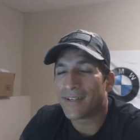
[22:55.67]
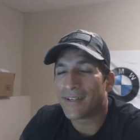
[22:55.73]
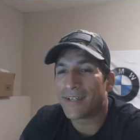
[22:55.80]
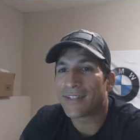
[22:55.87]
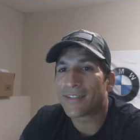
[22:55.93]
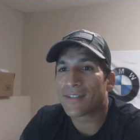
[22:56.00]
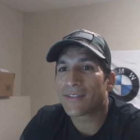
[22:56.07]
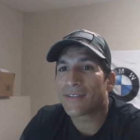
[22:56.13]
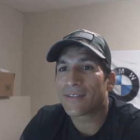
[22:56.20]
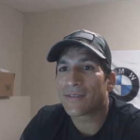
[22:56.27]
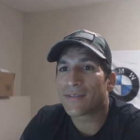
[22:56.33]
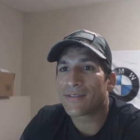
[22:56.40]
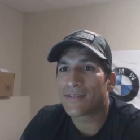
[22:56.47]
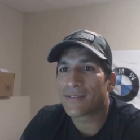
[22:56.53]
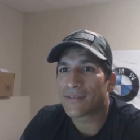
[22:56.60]

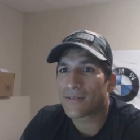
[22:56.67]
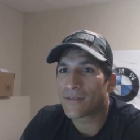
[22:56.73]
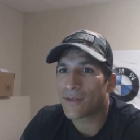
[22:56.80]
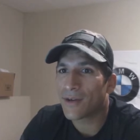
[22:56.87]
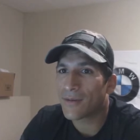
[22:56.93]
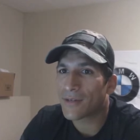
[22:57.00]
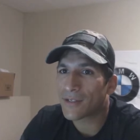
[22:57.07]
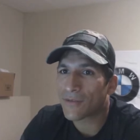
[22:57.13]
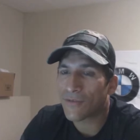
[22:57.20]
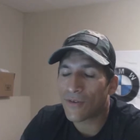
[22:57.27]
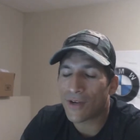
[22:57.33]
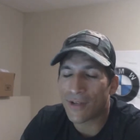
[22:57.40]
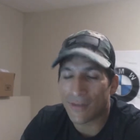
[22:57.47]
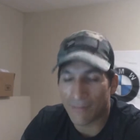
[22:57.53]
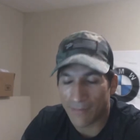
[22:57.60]
It's so much
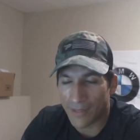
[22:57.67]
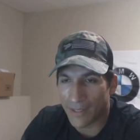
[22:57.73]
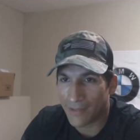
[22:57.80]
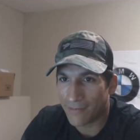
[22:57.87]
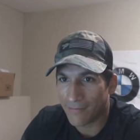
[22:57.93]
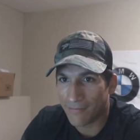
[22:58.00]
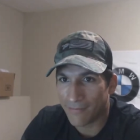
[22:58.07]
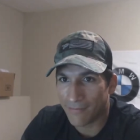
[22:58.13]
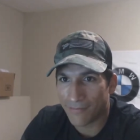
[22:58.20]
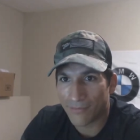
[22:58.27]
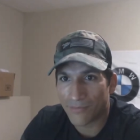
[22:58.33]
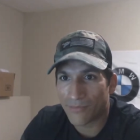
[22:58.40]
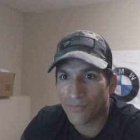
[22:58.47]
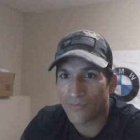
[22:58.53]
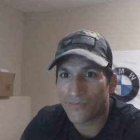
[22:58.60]
fun, but
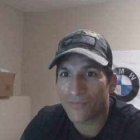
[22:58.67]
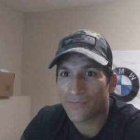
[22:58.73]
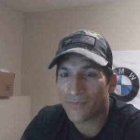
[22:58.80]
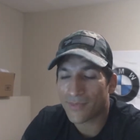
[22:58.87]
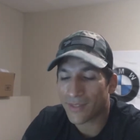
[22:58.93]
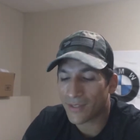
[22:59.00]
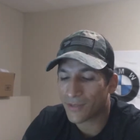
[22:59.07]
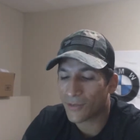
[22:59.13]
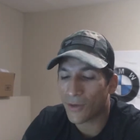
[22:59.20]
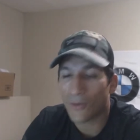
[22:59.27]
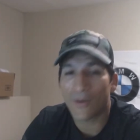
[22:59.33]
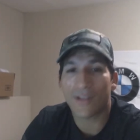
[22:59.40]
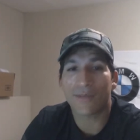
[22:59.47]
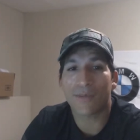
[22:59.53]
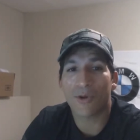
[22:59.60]
it's
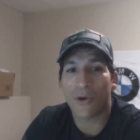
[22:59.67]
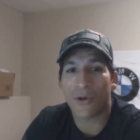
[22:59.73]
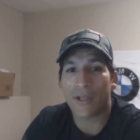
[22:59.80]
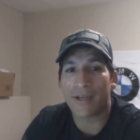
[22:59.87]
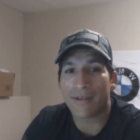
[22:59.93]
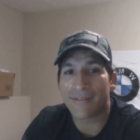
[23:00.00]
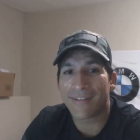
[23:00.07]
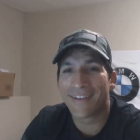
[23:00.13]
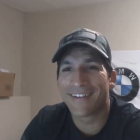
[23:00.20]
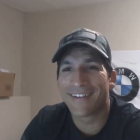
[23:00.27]
always broken.